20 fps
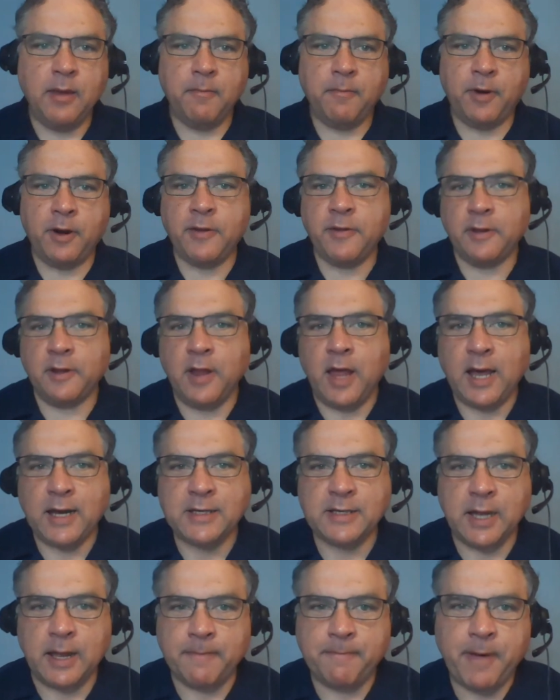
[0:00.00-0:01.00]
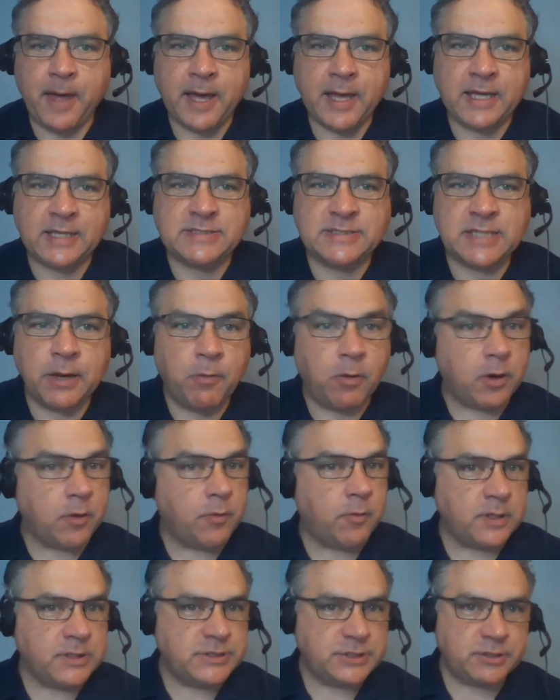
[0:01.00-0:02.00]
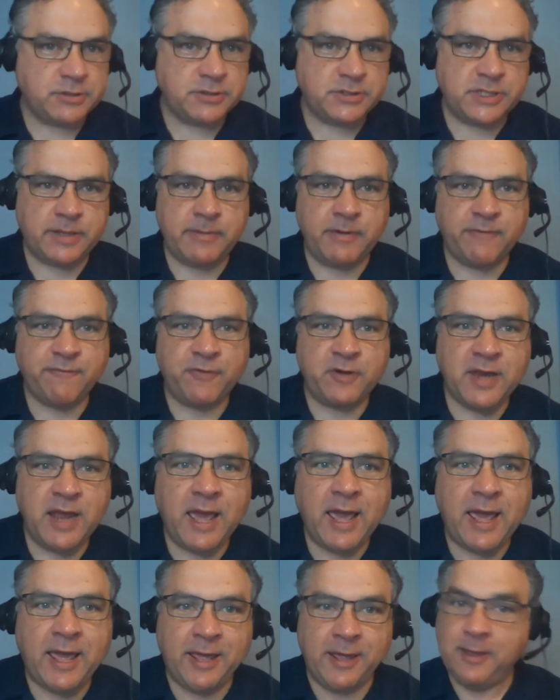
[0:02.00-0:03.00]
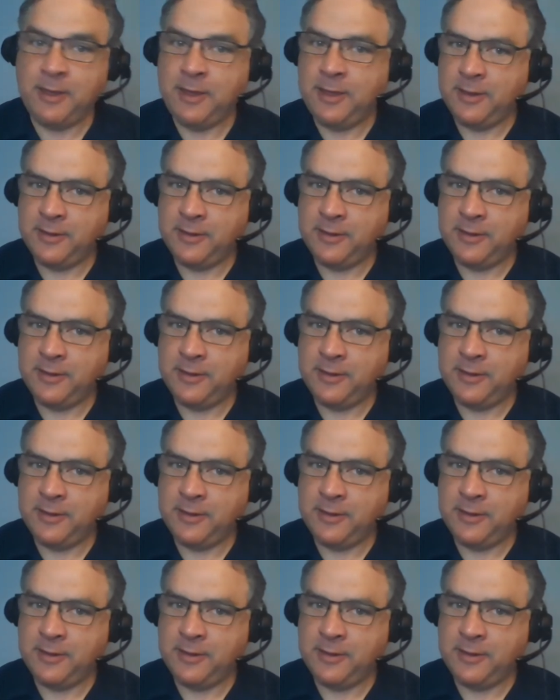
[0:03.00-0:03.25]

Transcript: part of the Locked On Podcast Network, where it's your team every day.